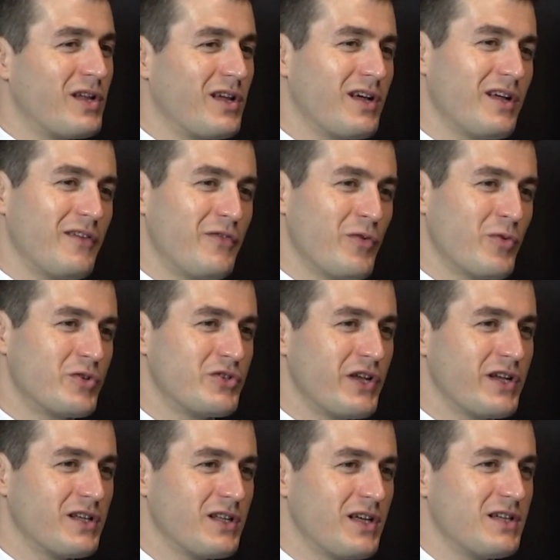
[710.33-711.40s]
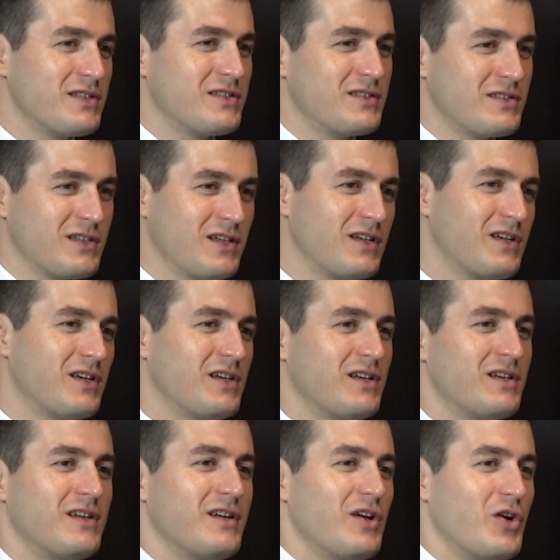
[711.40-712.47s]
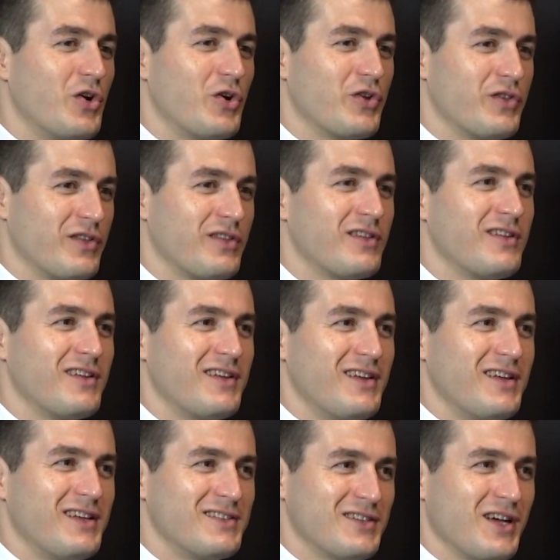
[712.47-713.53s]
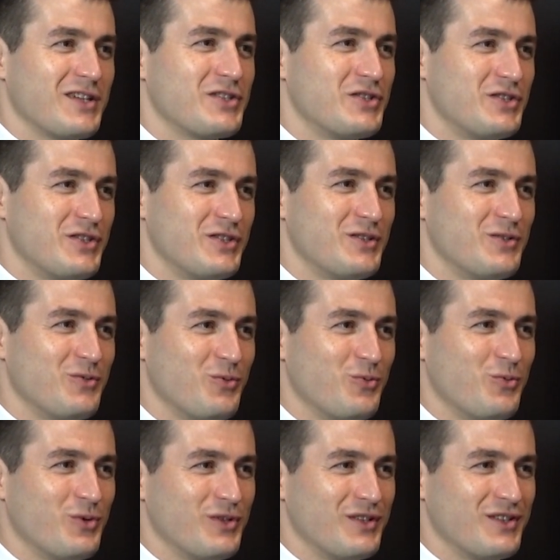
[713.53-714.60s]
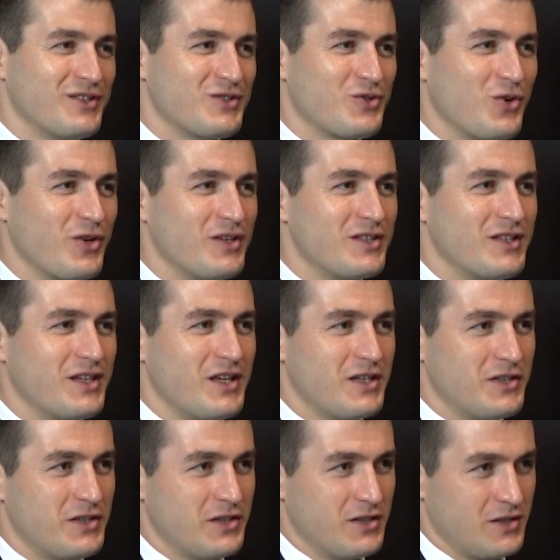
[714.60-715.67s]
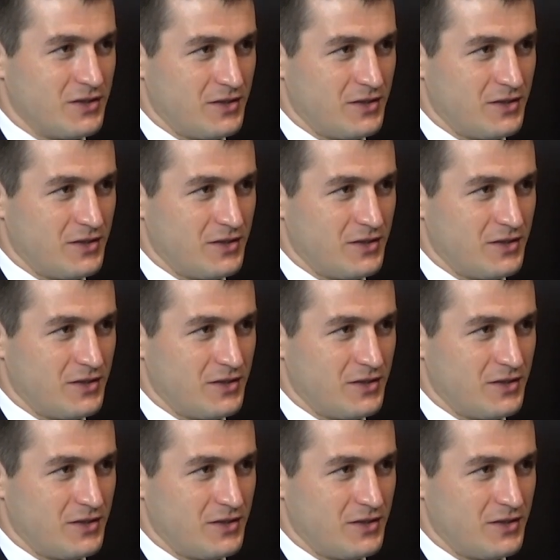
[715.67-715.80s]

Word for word: if you were to analyze Earth, is oxygen the strong indicator here?